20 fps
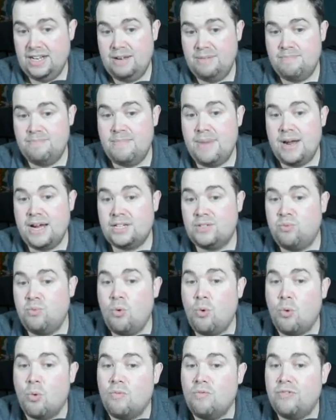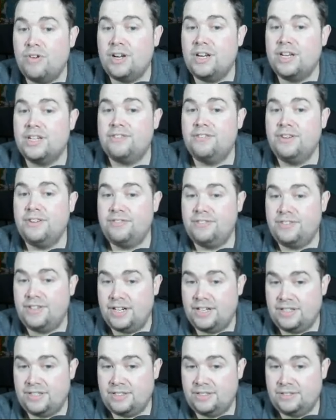max warmth is
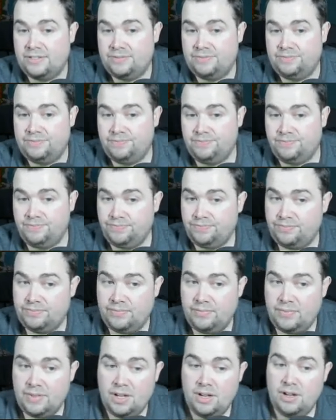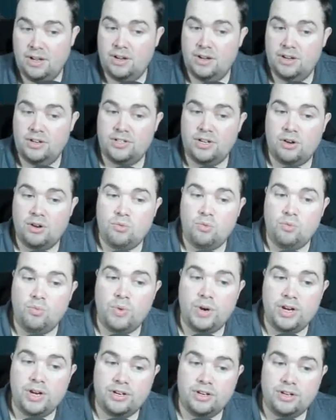15. So we're
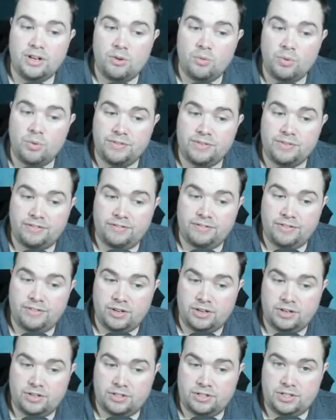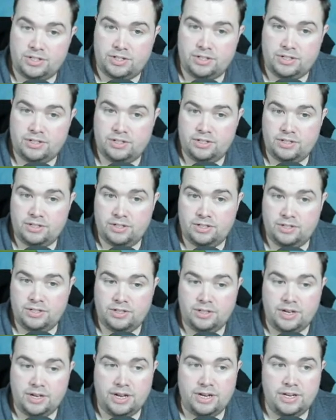going to go with first.
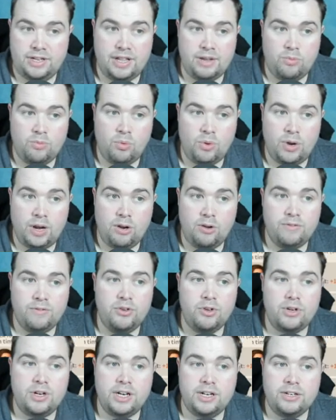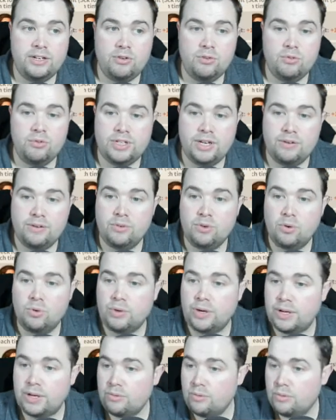Okay, that will help. If you click your town hall
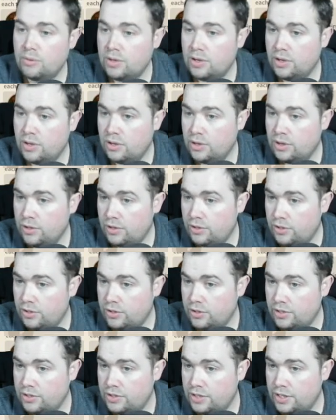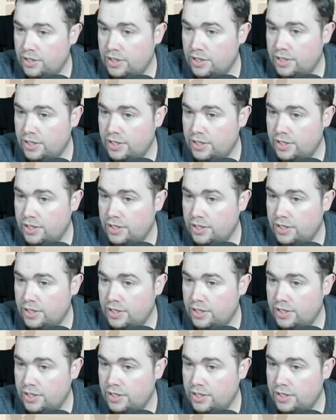now, you can see